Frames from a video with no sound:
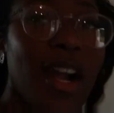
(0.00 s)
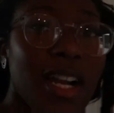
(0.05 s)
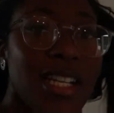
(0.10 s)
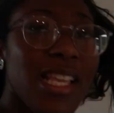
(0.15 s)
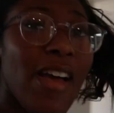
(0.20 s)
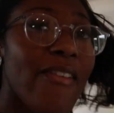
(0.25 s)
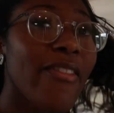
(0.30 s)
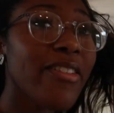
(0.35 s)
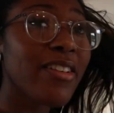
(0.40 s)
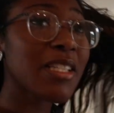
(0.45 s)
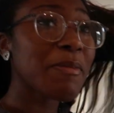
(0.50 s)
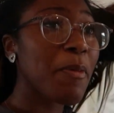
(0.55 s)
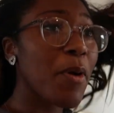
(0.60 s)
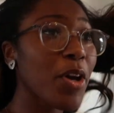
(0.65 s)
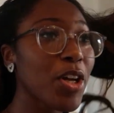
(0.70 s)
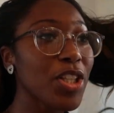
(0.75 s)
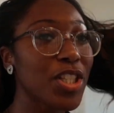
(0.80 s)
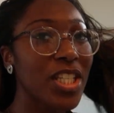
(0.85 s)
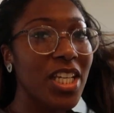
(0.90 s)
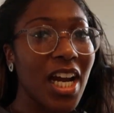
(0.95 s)
Cause I haven't
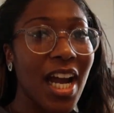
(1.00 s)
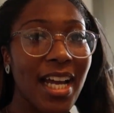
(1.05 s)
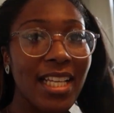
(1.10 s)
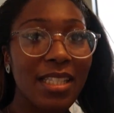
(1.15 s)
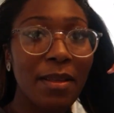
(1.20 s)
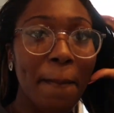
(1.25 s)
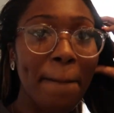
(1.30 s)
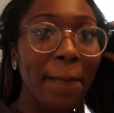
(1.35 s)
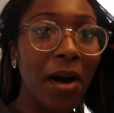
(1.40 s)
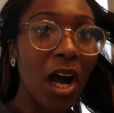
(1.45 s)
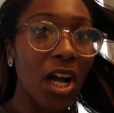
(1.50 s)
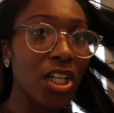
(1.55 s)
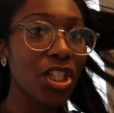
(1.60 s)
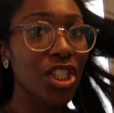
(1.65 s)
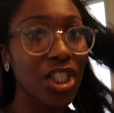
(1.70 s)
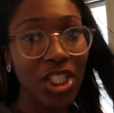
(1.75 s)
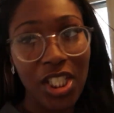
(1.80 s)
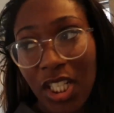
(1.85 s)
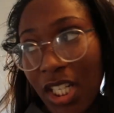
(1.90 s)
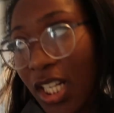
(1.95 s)
spoken to you guys
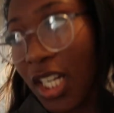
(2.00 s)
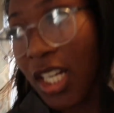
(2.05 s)
much